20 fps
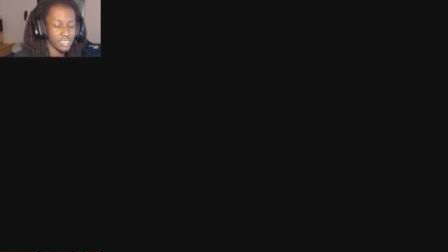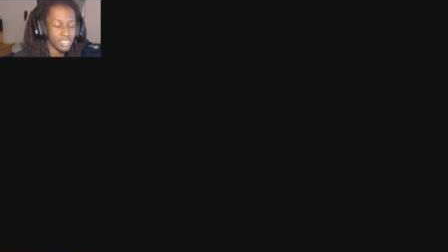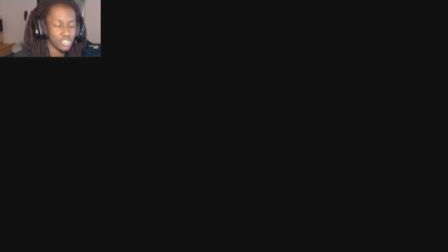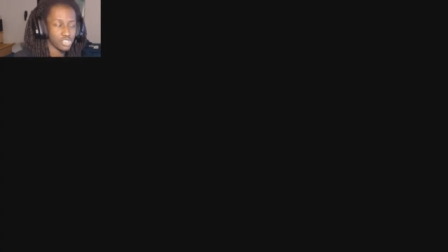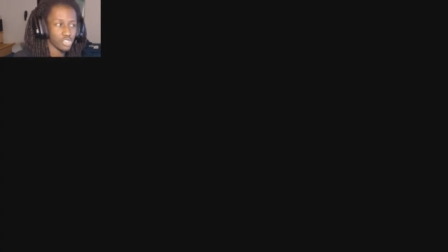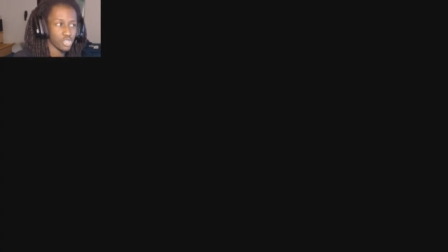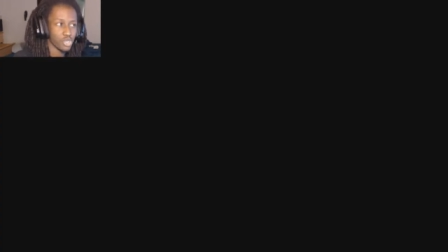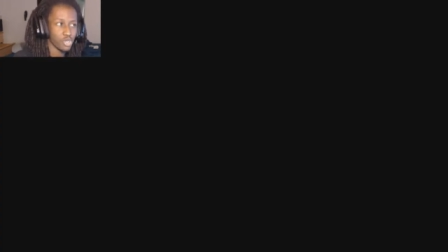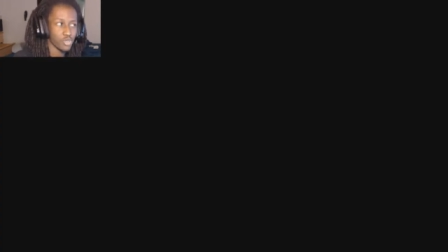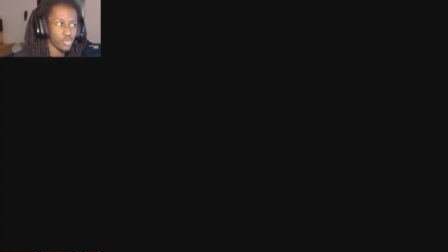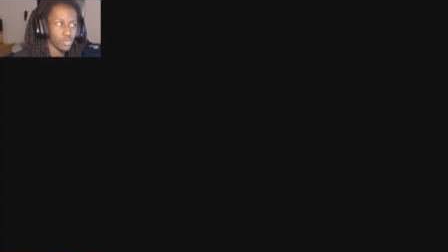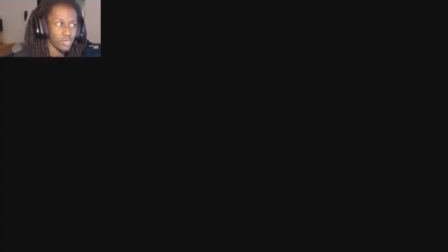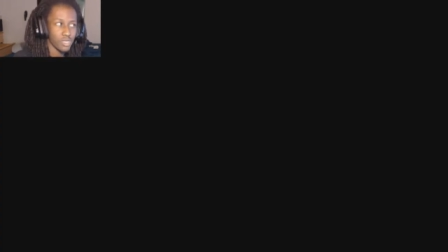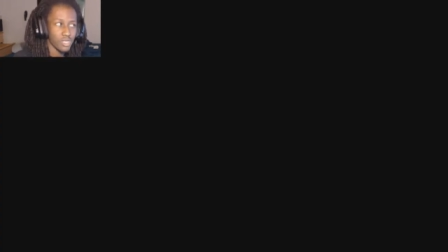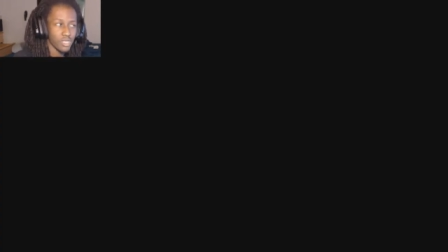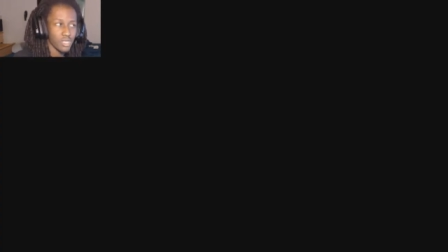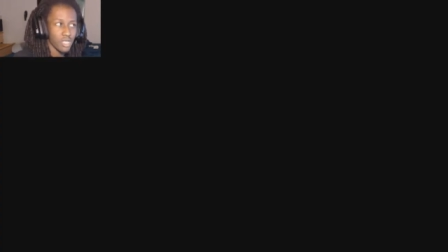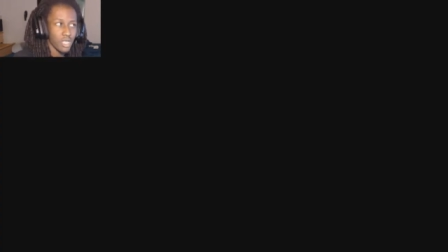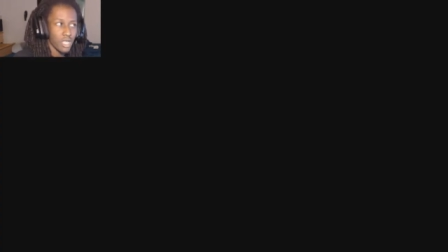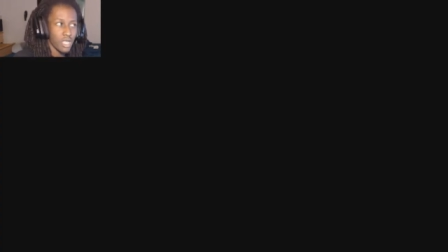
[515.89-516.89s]
So
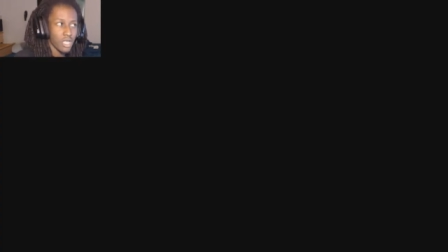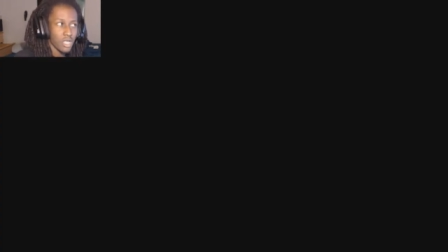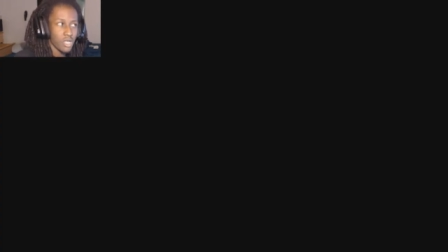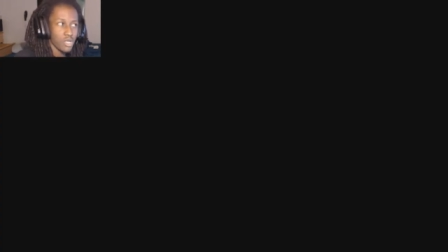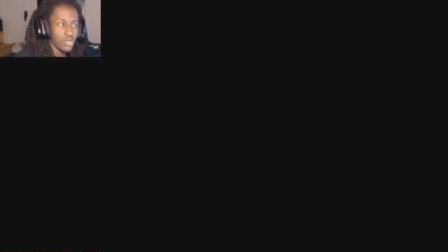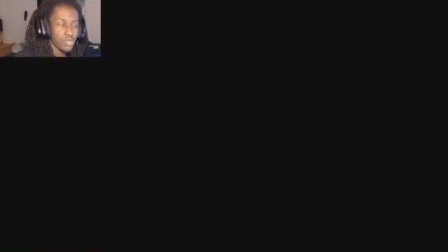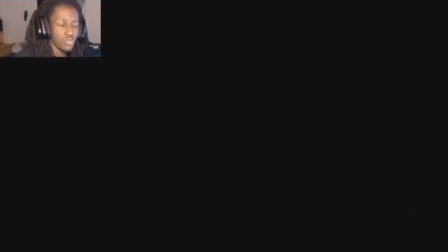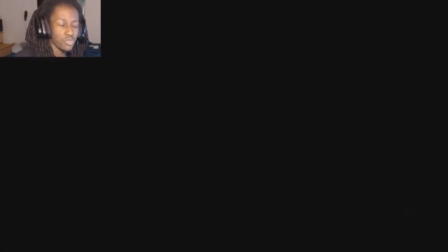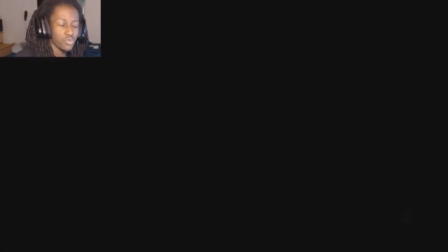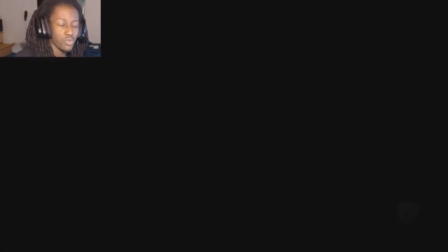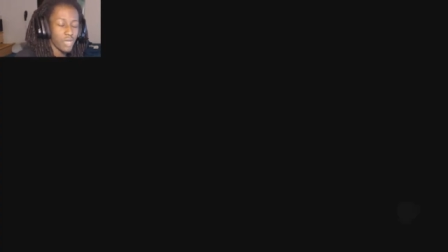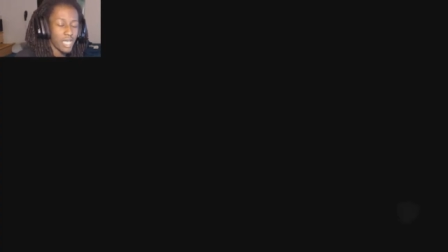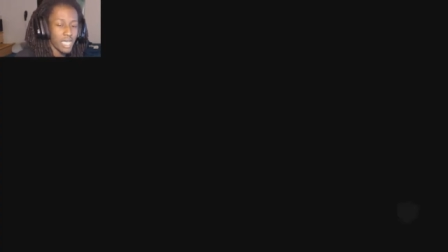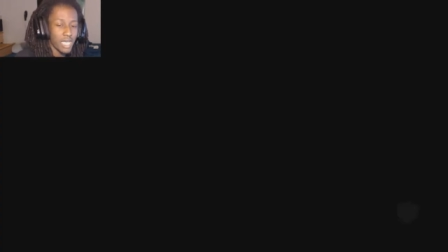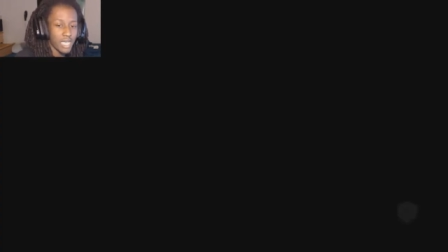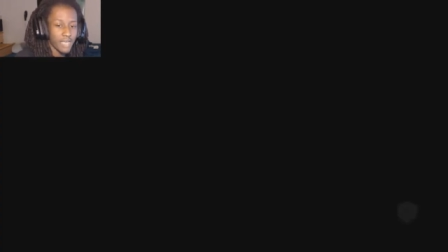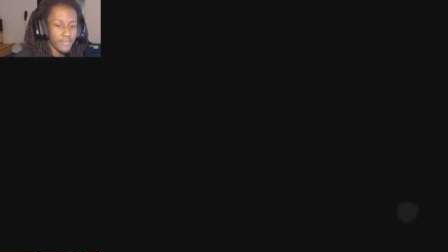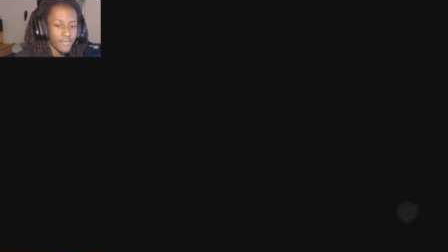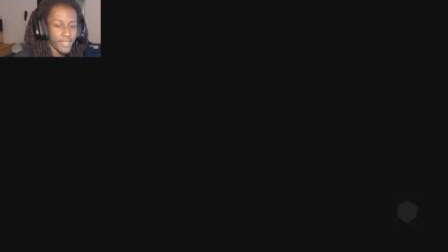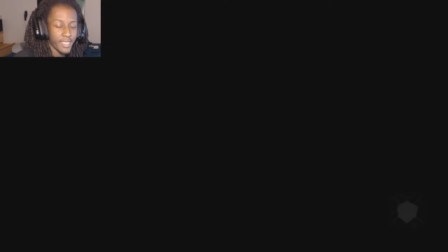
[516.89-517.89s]
you
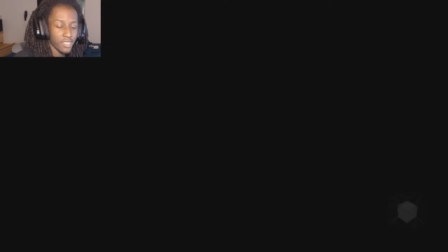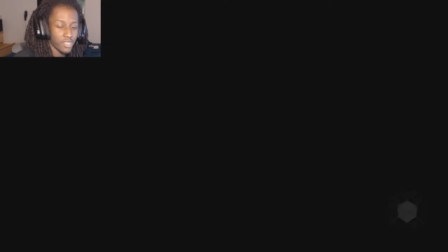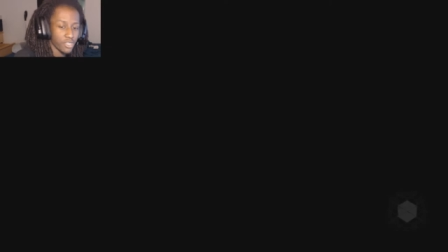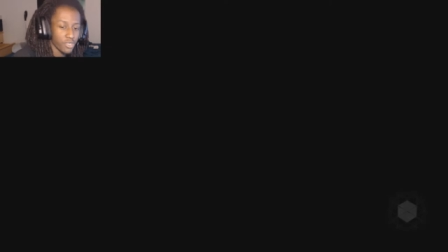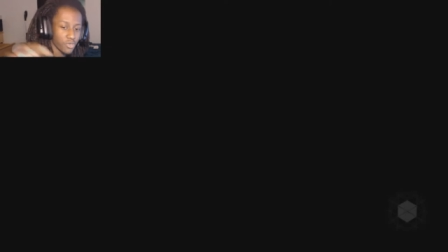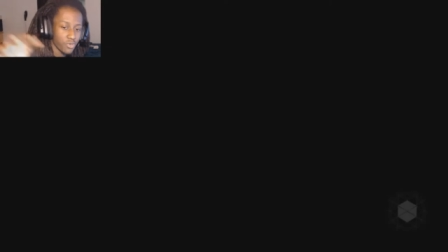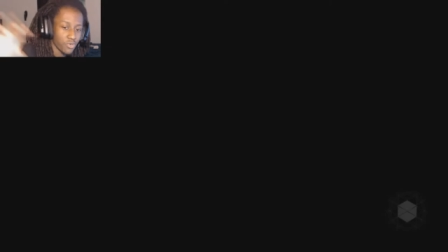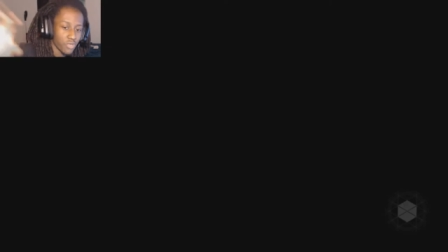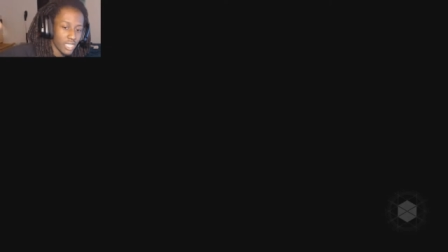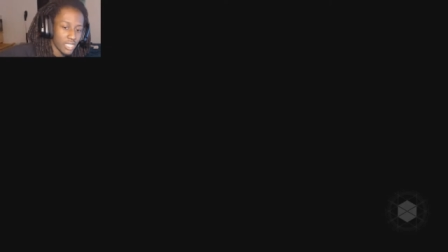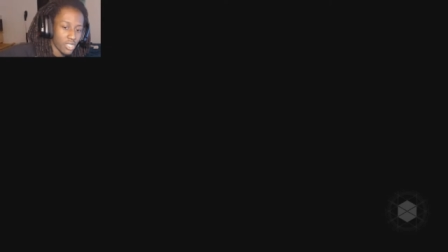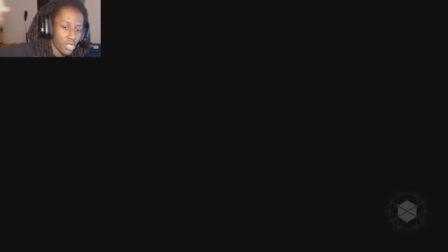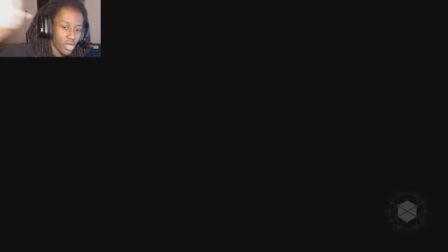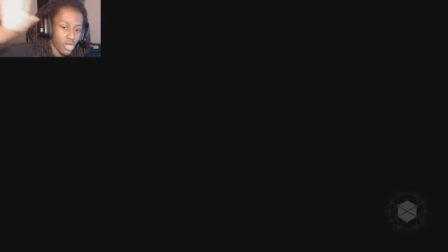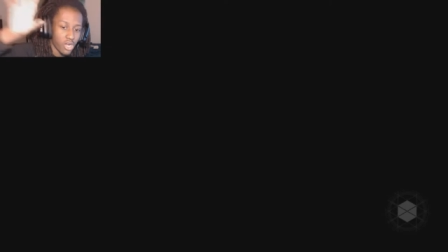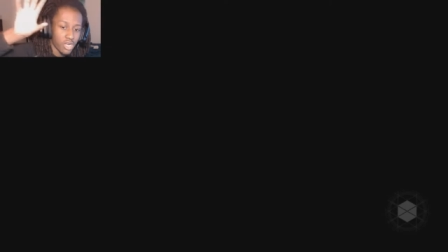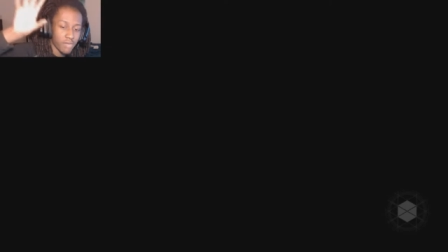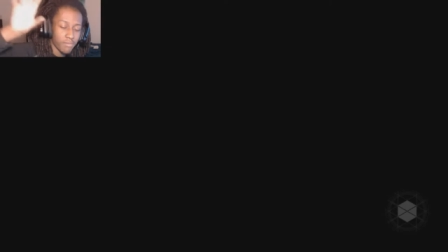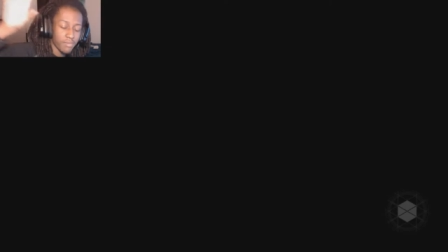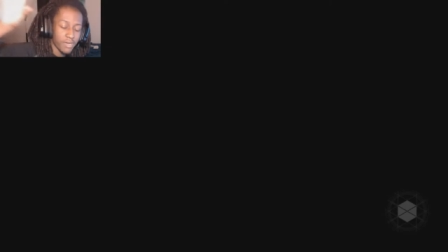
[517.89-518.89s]
have a little like
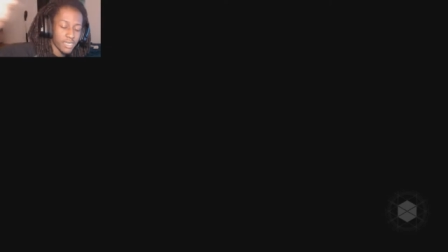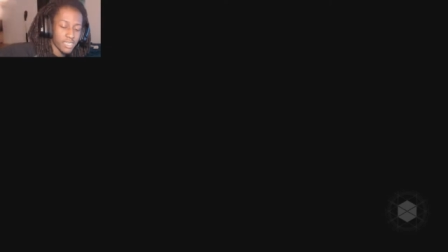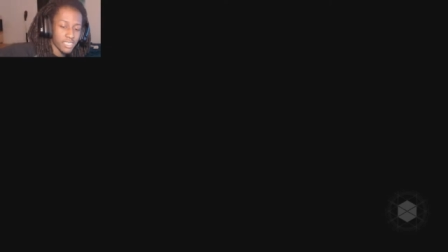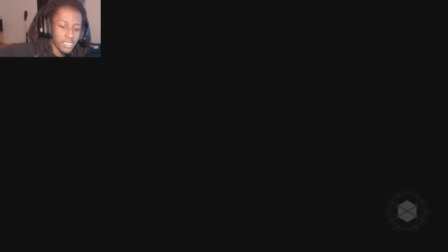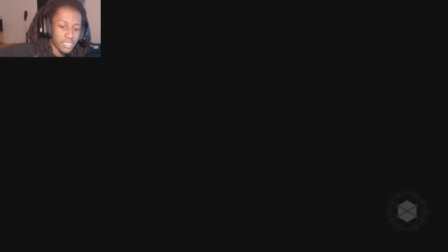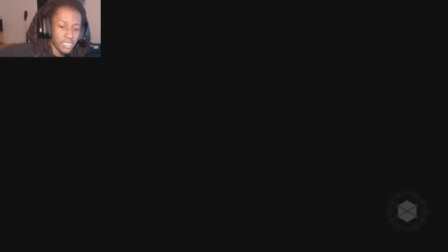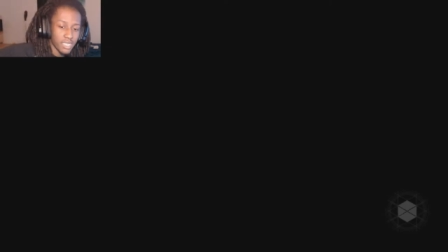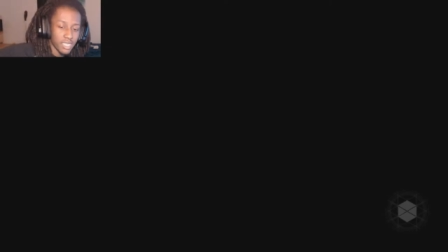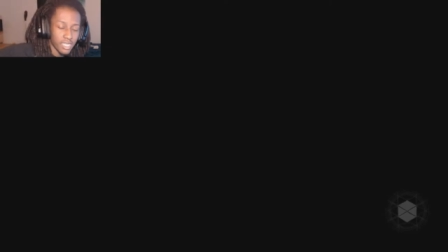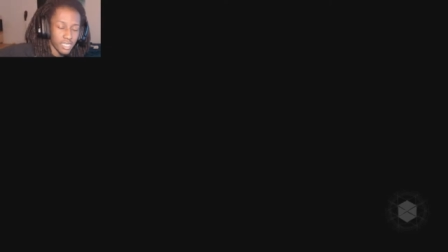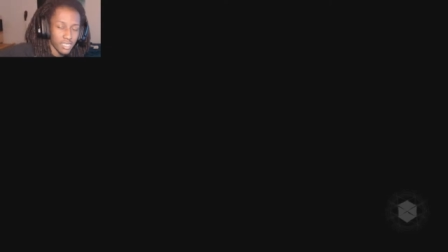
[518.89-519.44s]
Arc Buddy,